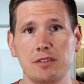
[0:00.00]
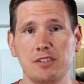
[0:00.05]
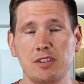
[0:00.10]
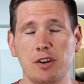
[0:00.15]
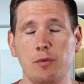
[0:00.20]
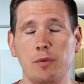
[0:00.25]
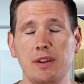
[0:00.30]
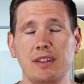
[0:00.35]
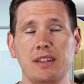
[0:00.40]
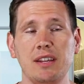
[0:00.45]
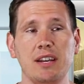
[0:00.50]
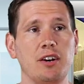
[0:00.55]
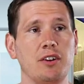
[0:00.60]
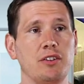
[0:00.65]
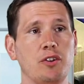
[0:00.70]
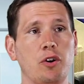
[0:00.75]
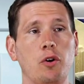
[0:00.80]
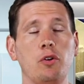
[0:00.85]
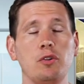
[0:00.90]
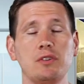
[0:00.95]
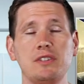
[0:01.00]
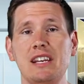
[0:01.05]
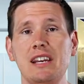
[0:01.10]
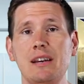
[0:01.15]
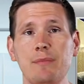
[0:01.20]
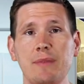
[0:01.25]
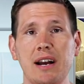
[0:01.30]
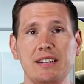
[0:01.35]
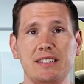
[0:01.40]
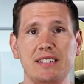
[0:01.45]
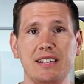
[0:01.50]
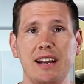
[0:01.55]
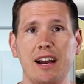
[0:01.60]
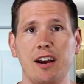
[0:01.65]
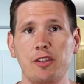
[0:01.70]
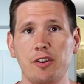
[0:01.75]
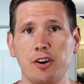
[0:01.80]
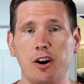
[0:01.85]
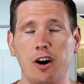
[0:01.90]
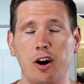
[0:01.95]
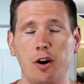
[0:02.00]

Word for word: So when the, the whole team got together,